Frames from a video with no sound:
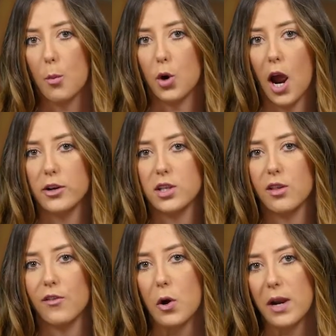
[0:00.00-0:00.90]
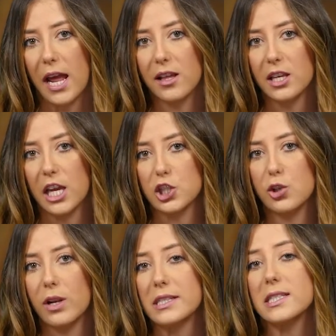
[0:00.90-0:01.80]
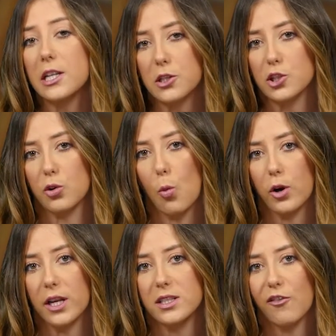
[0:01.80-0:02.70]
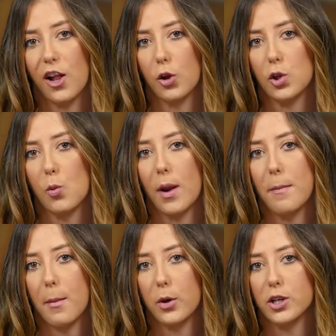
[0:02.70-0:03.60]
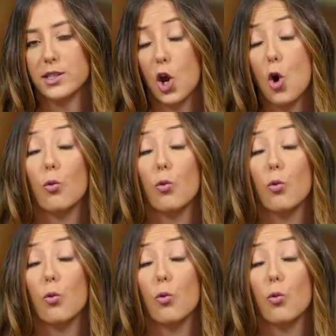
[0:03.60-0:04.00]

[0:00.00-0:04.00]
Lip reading: Prior to the vote, Haley issued a sinister warning to fellow UN members,